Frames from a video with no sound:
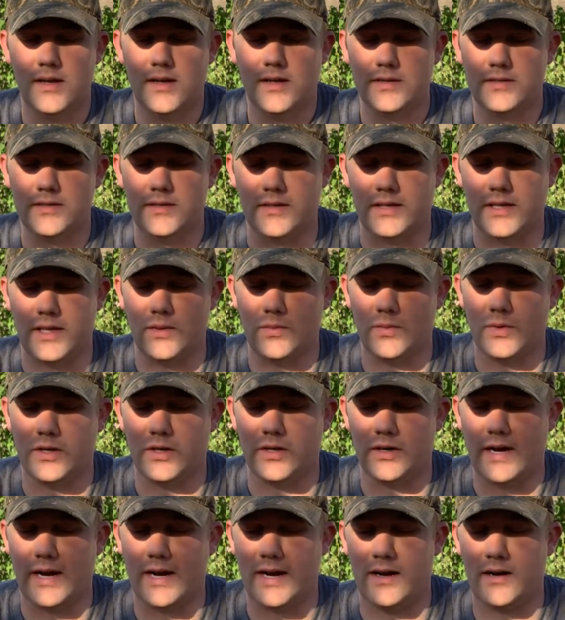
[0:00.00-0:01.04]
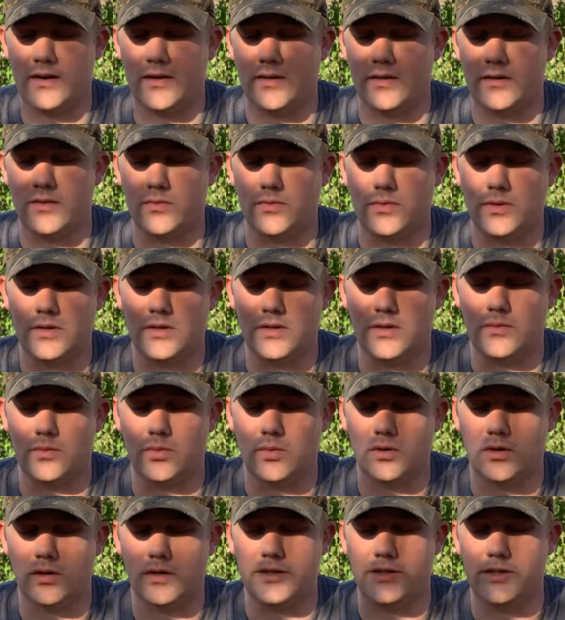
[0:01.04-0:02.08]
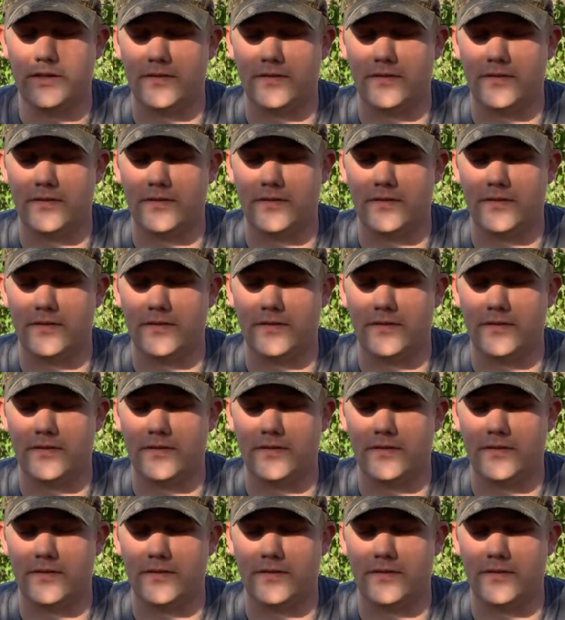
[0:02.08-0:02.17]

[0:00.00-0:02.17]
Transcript: So then when you're out in the real world,